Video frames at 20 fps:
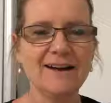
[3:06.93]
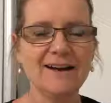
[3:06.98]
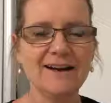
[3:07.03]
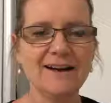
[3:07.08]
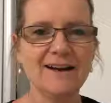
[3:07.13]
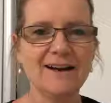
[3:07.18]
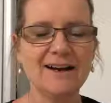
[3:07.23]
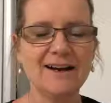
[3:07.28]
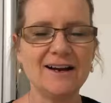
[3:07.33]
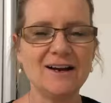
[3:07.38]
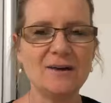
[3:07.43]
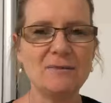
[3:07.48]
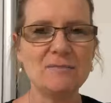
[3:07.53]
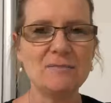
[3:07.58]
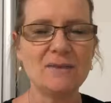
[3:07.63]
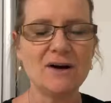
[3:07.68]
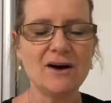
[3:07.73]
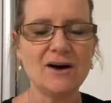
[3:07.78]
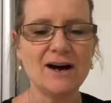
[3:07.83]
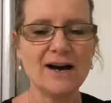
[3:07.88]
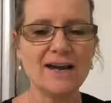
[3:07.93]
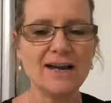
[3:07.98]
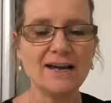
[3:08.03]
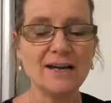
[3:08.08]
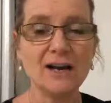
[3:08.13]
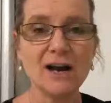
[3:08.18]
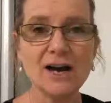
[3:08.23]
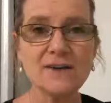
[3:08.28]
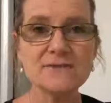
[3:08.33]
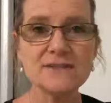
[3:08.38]

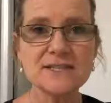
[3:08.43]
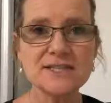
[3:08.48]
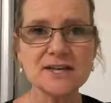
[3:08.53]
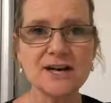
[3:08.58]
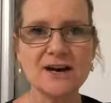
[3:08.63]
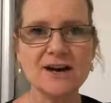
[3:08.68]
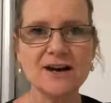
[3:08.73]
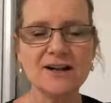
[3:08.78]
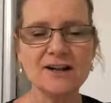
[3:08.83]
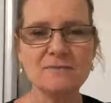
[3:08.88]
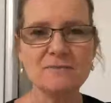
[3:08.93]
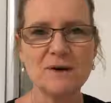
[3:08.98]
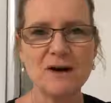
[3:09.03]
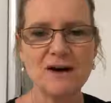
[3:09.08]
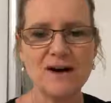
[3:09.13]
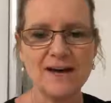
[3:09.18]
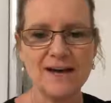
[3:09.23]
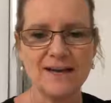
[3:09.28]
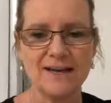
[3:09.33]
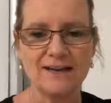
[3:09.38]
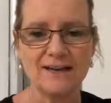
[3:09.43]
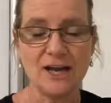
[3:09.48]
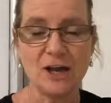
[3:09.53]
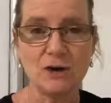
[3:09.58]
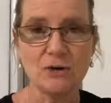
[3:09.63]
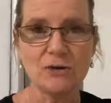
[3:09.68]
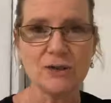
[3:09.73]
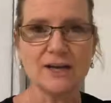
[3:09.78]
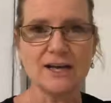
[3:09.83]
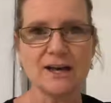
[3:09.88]
lifestyle, my
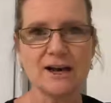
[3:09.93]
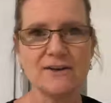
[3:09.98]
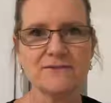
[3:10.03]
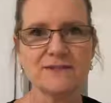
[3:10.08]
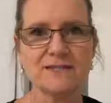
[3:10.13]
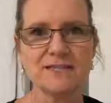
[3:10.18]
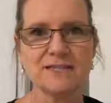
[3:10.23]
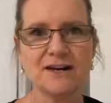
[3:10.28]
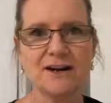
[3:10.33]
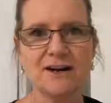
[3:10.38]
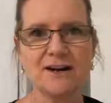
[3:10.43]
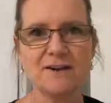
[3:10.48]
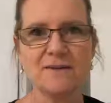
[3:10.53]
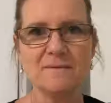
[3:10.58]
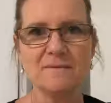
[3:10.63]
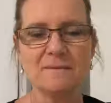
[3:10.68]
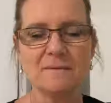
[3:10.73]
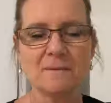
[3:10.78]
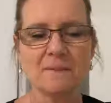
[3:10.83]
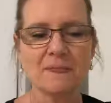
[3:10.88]
healthy lifestyle,